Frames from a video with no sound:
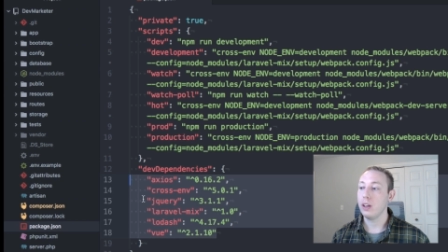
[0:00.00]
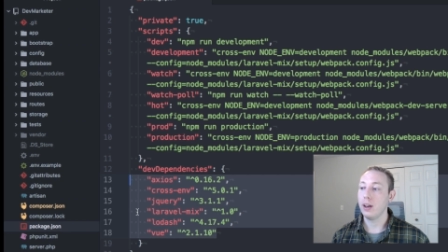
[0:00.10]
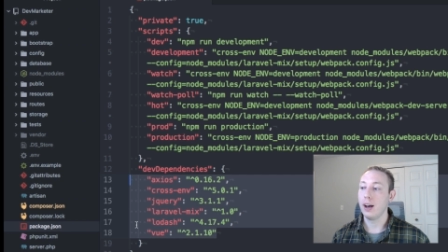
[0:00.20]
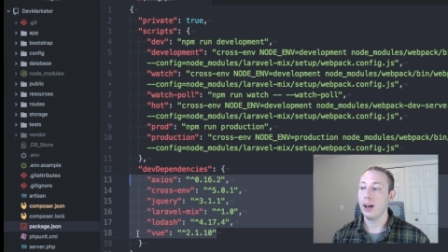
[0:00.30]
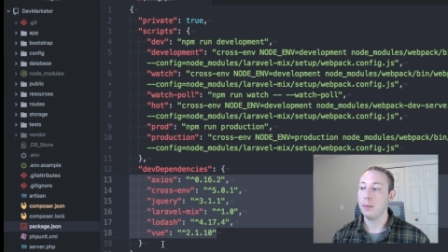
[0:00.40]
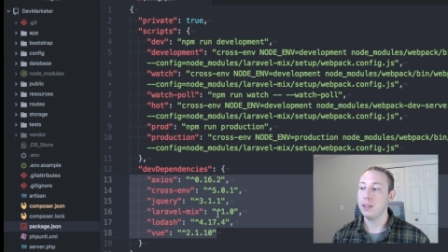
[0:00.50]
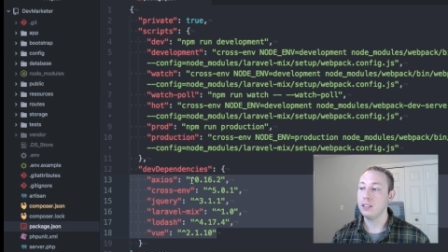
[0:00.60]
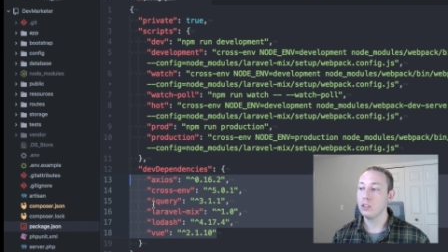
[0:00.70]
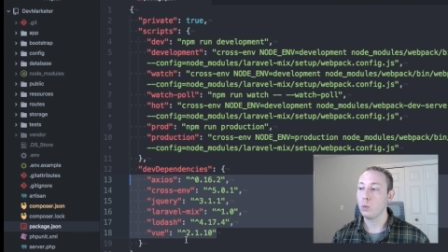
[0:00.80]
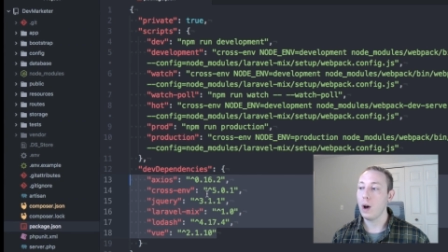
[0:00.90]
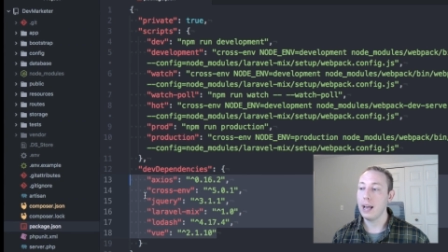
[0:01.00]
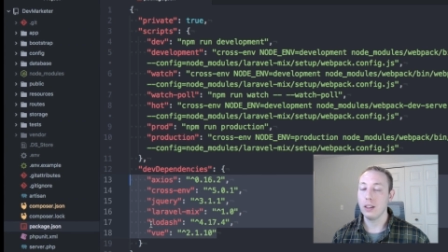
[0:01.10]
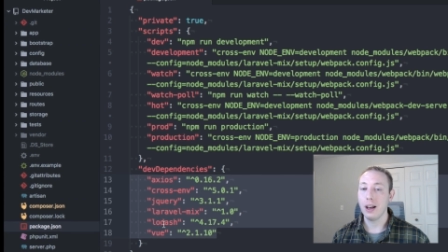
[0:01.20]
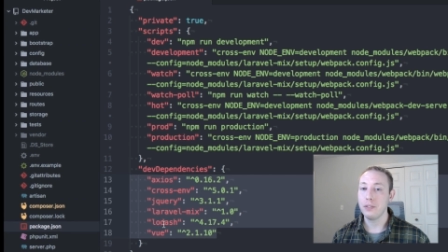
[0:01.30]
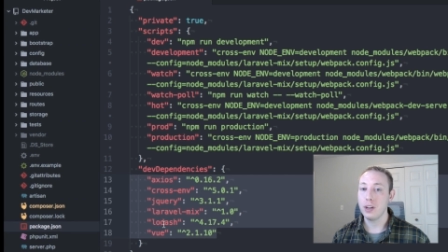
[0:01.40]
um, this is why a
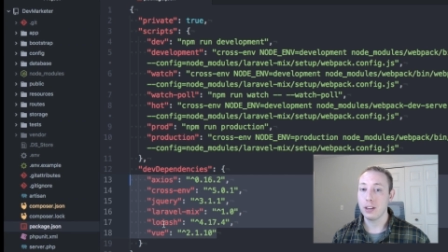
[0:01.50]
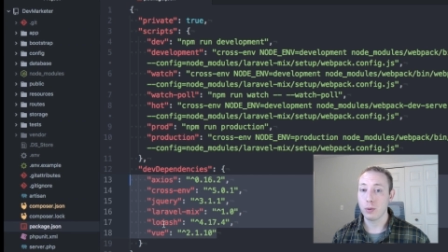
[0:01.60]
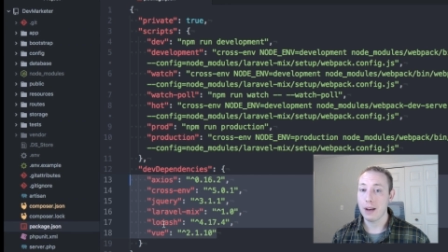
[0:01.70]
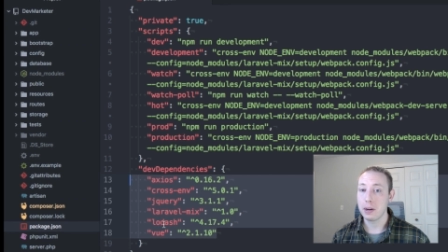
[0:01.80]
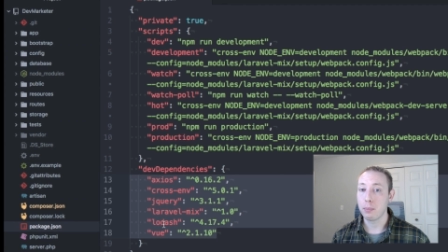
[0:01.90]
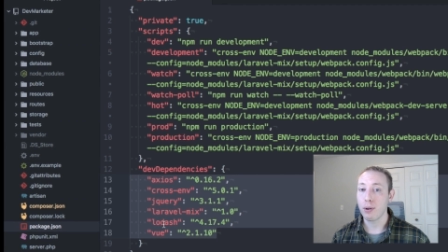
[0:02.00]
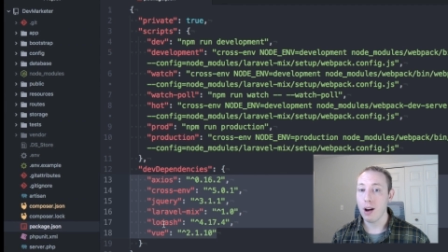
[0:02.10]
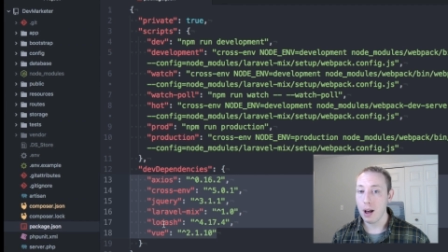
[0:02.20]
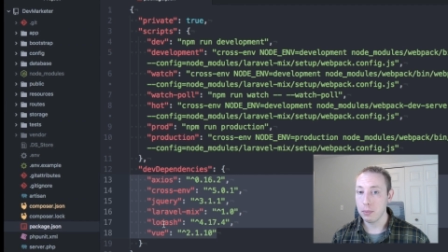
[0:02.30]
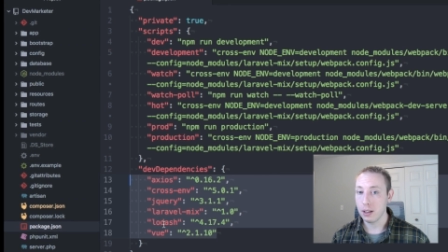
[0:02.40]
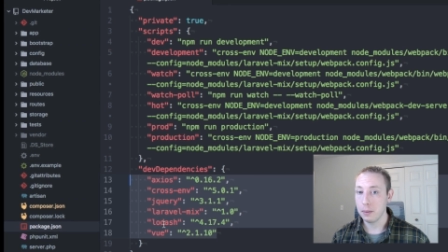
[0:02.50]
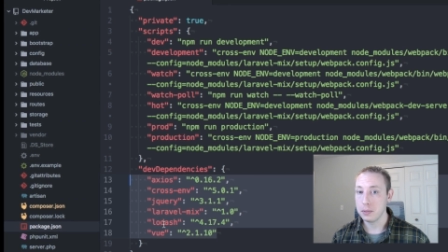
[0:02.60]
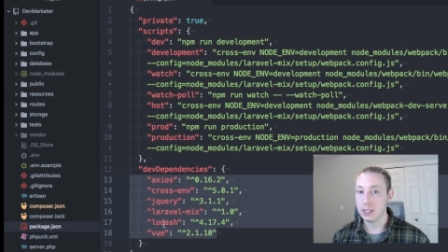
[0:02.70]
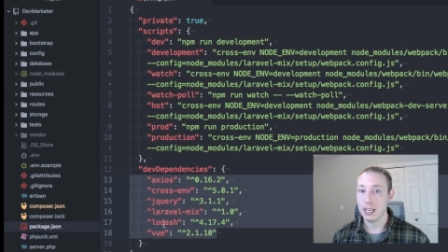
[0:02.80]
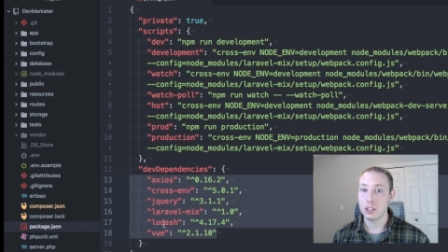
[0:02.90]
lot of you guys were having
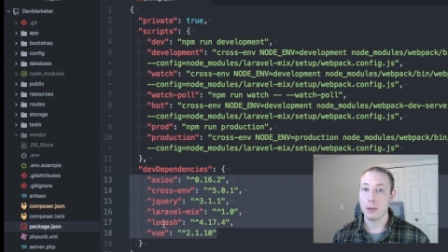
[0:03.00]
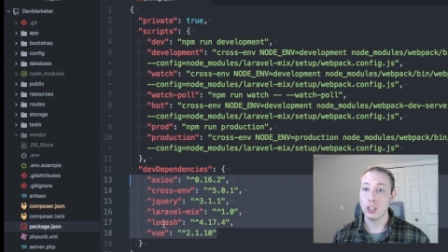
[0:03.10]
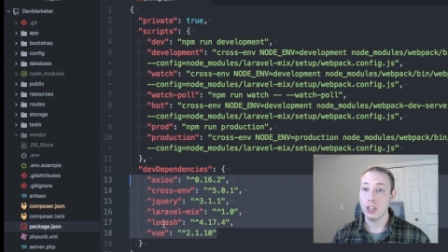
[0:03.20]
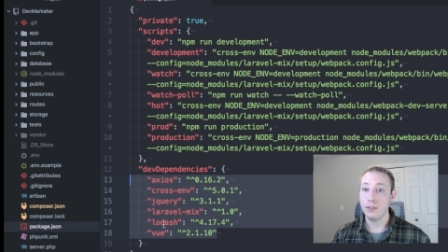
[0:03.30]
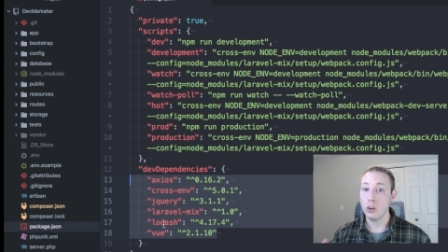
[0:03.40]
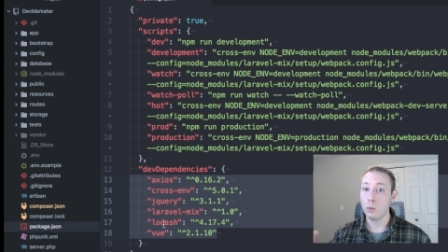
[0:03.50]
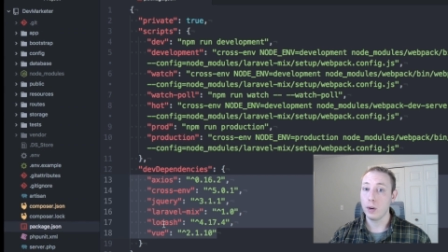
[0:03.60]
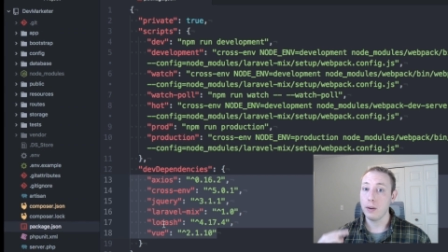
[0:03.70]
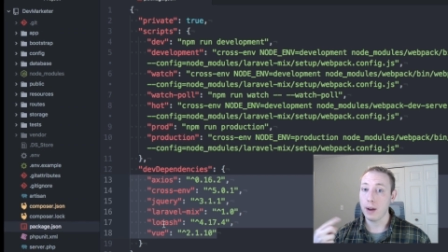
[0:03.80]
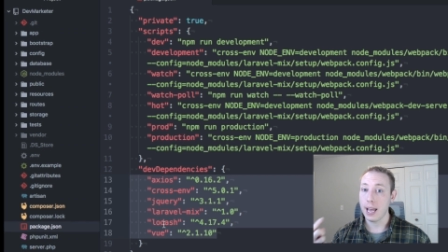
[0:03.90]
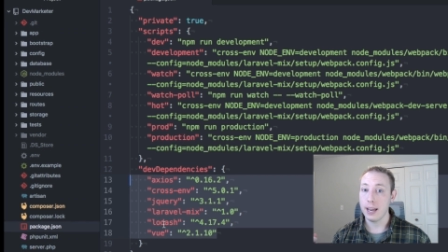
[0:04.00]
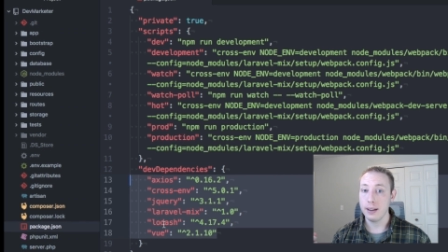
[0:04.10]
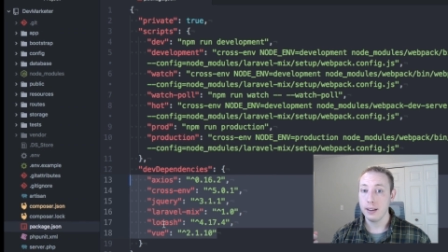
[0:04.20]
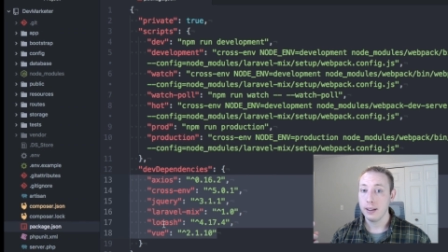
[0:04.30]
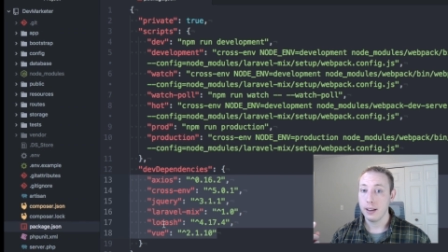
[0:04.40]
problems, especially if you
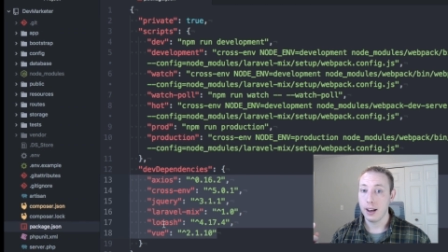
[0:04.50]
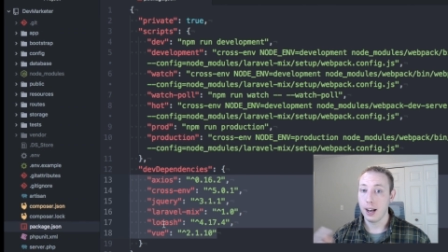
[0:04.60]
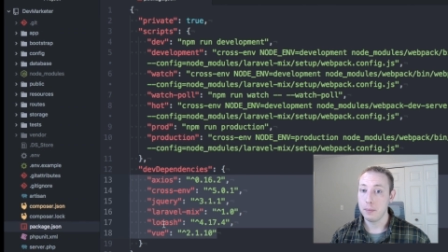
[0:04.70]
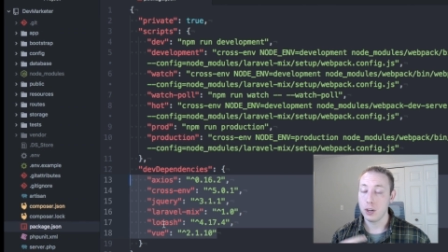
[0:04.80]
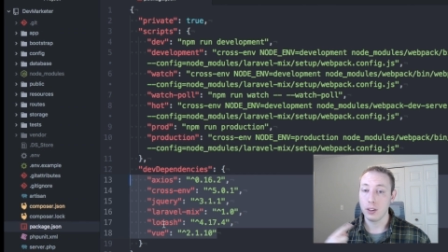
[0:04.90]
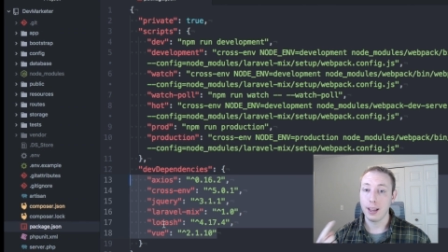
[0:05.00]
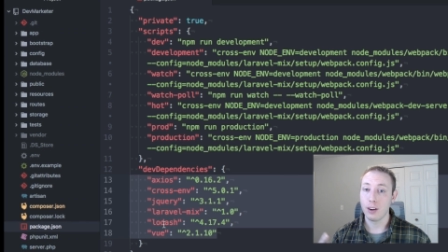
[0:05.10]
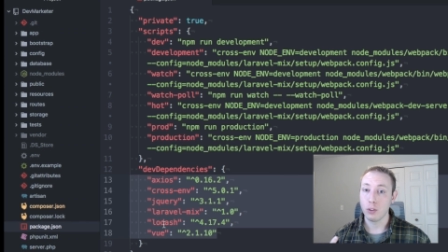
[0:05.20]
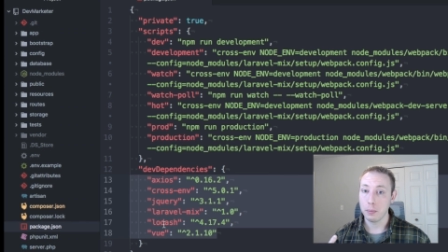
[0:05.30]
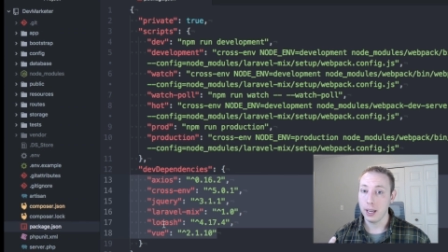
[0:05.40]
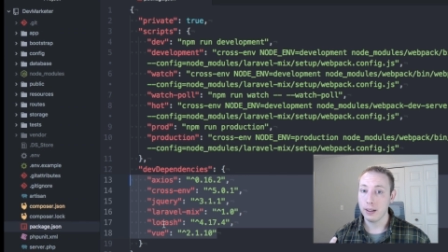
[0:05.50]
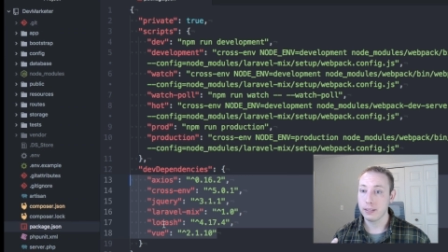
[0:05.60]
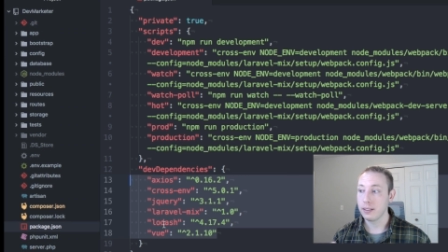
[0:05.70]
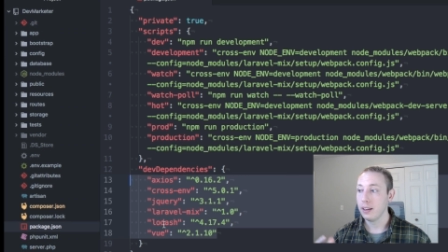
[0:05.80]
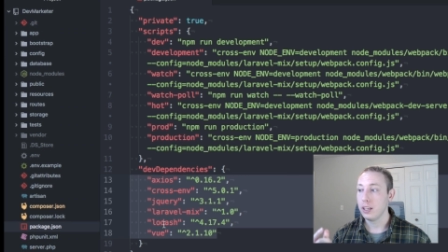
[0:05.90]
reran um, your Laravel
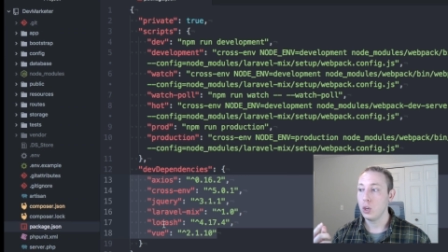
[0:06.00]
mix.